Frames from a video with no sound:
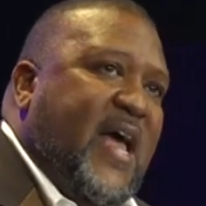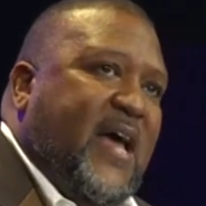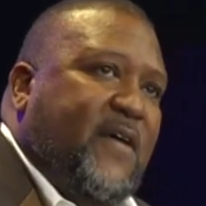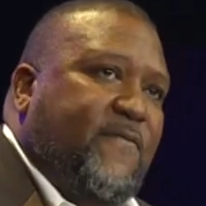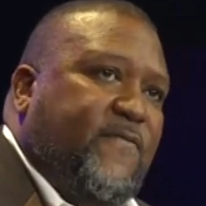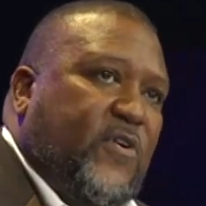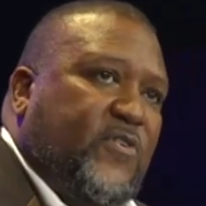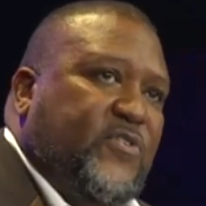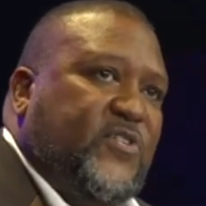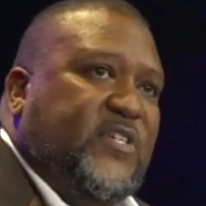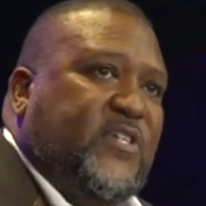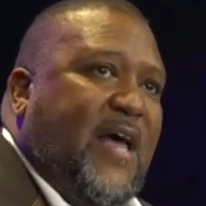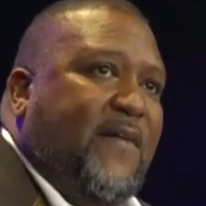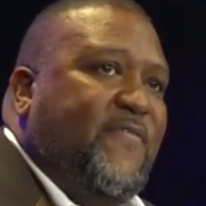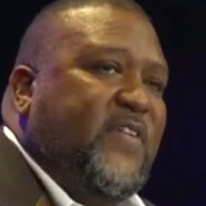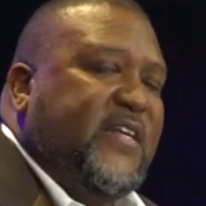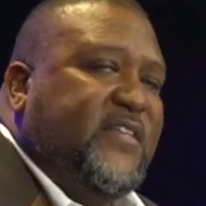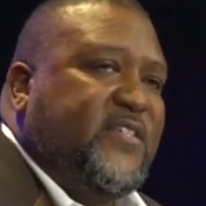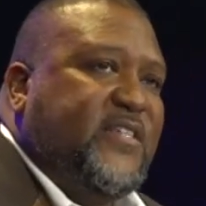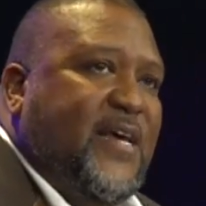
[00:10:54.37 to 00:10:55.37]
In verse
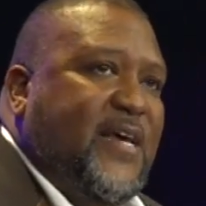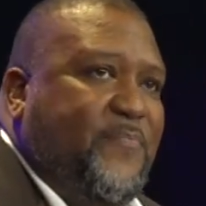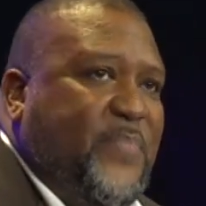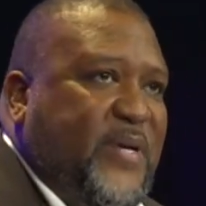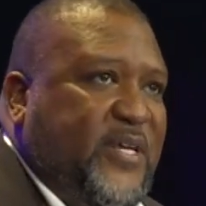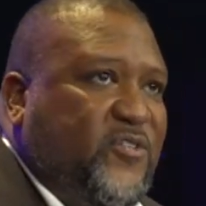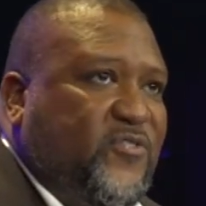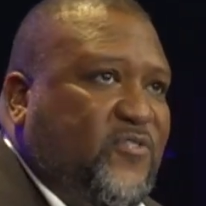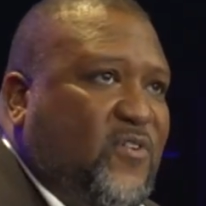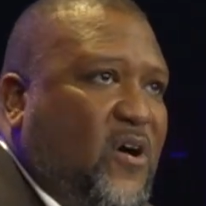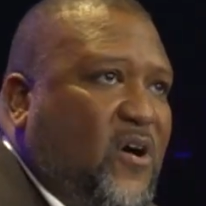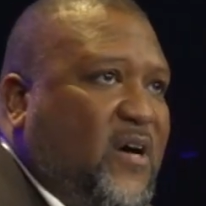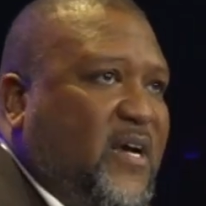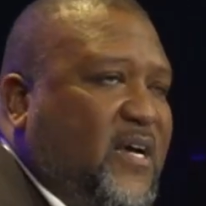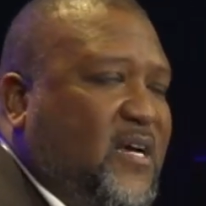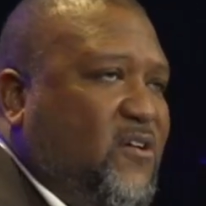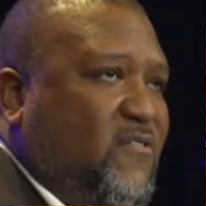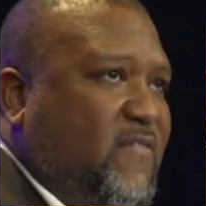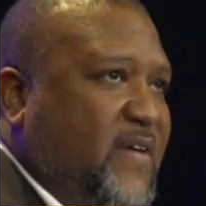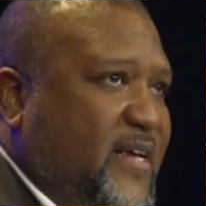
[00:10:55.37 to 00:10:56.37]
7, it said, be strong
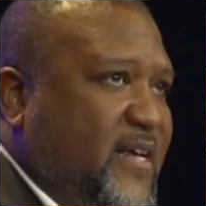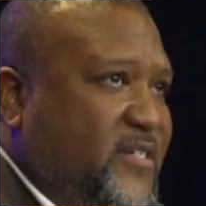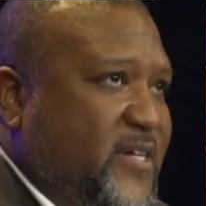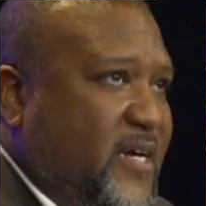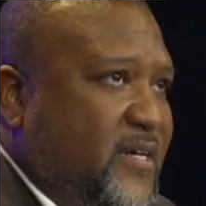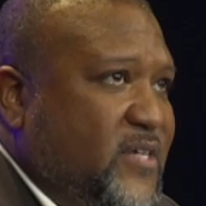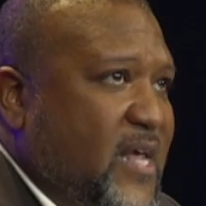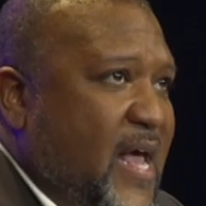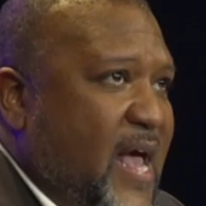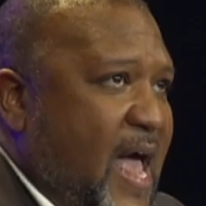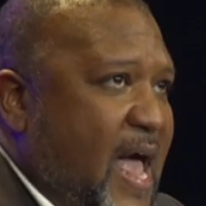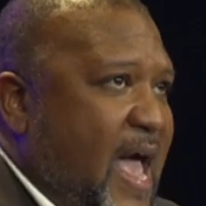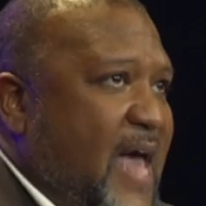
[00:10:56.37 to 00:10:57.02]
and courageous.